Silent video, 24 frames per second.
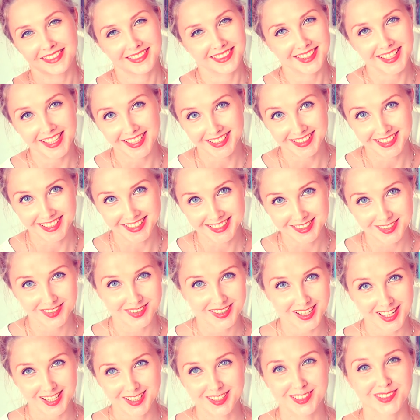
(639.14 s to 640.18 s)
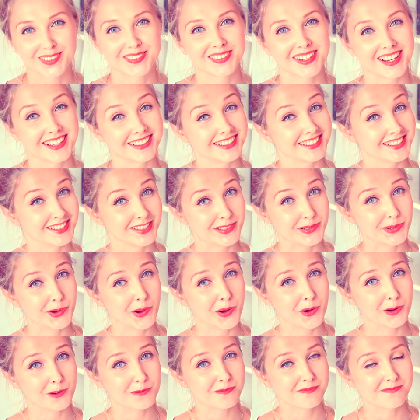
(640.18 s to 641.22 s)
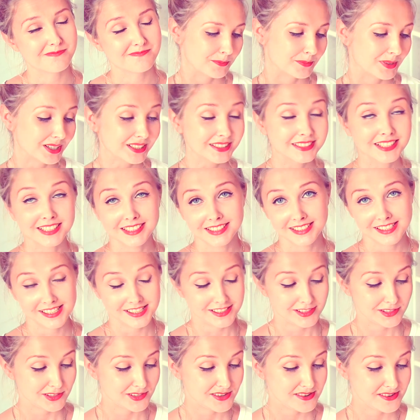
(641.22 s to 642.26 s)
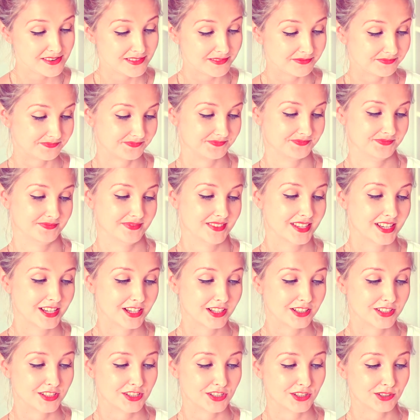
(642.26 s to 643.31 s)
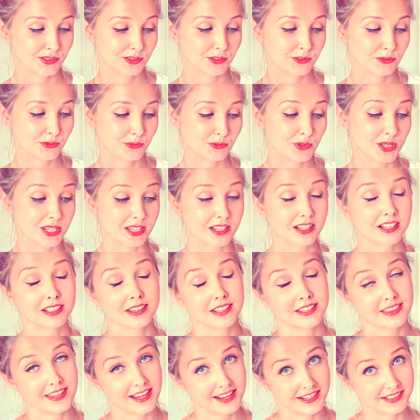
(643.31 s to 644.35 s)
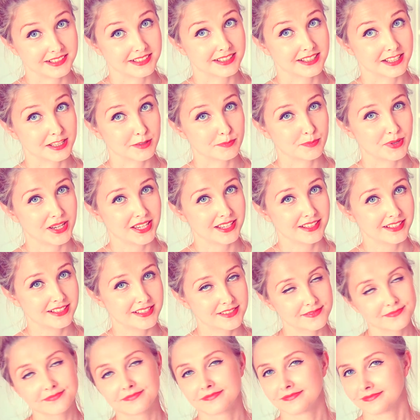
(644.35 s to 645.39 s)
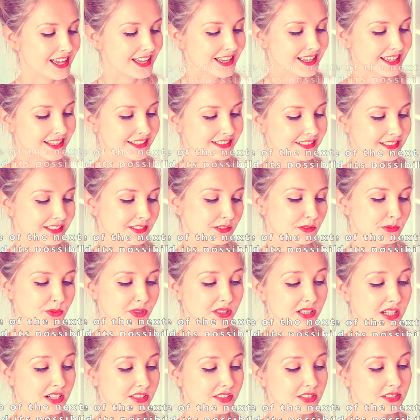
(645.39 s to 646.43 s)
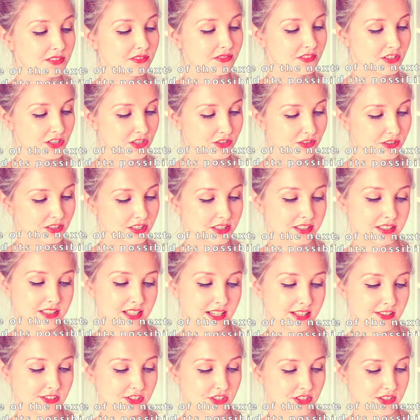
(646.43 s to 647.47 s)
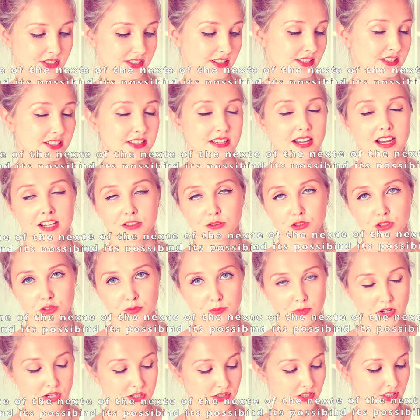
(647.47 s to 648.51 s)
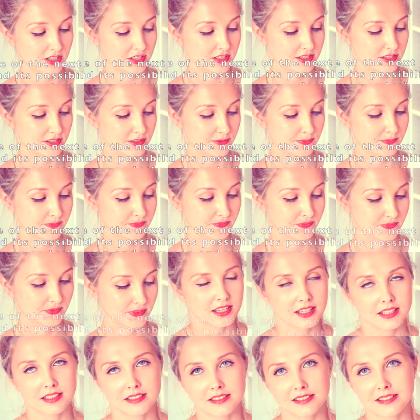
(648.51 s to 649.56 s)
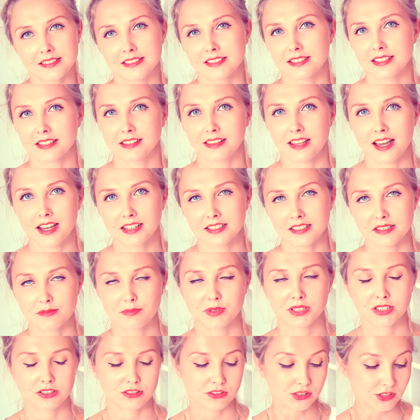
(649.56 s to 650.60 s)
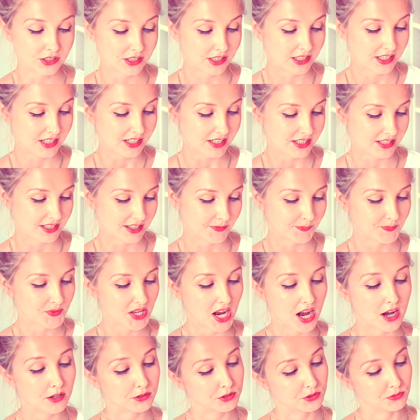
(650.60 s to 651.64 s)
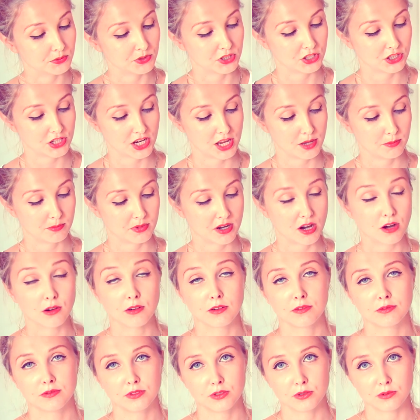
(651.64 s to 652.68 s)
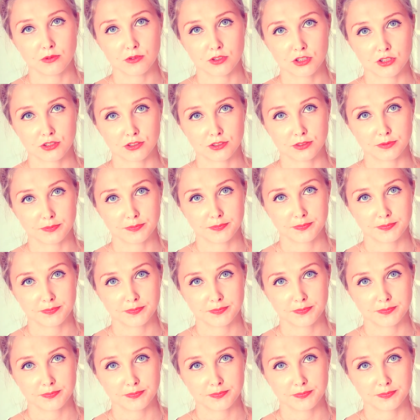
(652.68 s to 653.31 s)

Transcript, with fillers: then try to find a new home. But continuing, should we colonize the space? And will artificial intelligence outsmart us? And the last but not least, how do we shape our future?